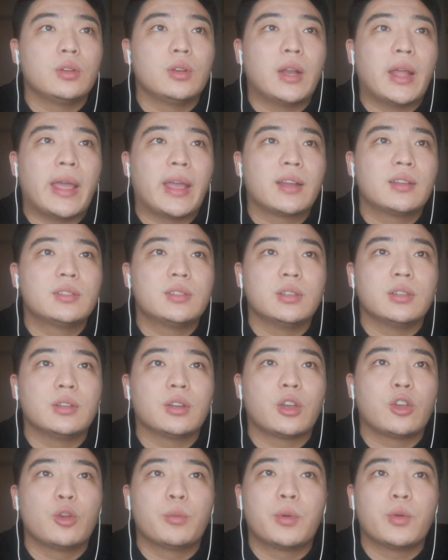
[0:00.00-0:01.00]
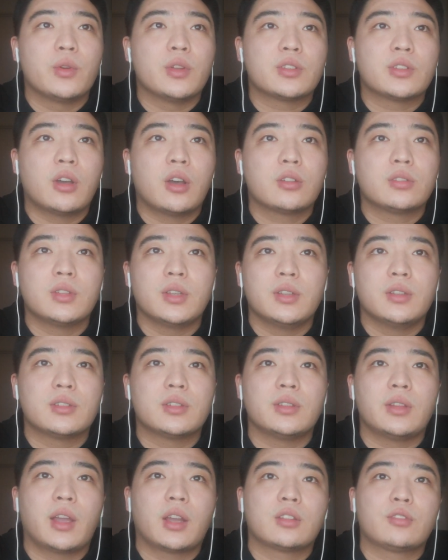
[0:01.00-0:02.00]
Like the human resource in
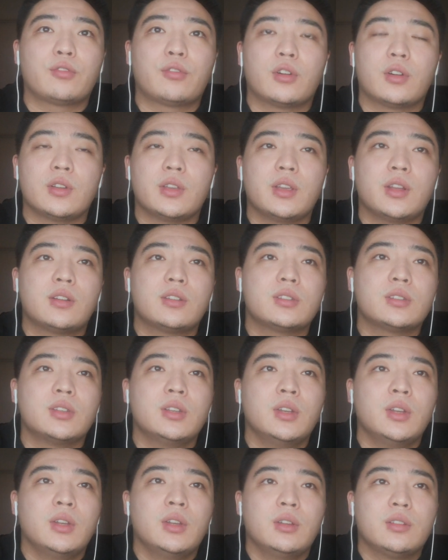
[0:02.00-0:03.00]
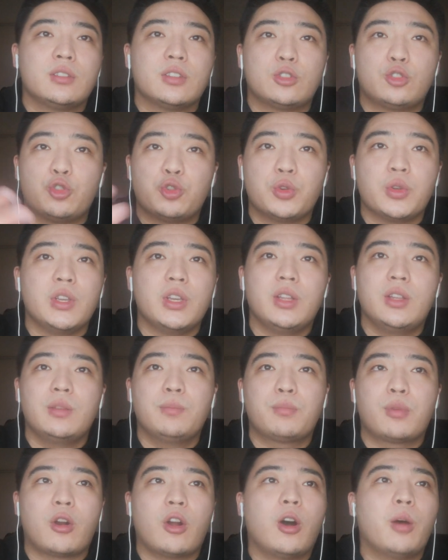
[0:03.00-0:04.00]
the next 4 years, the
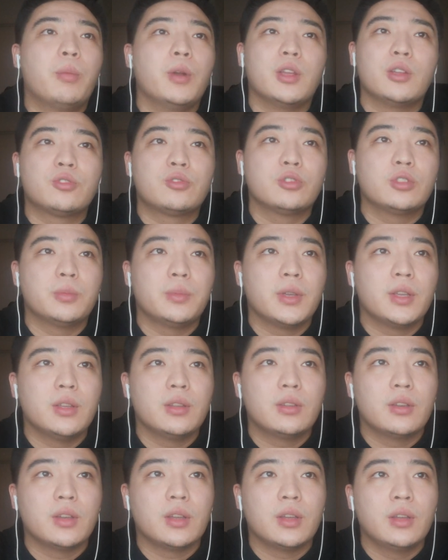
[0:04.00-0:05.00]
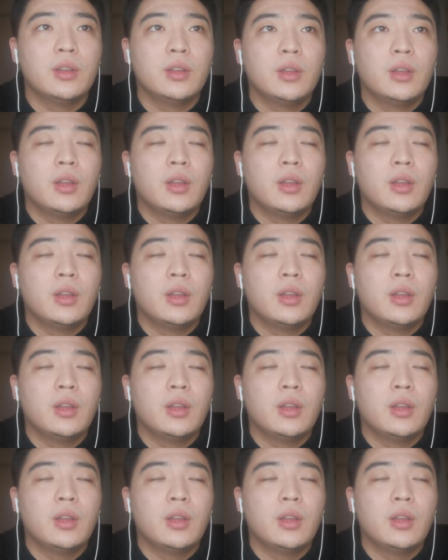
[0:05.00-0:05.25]
trend probably should be the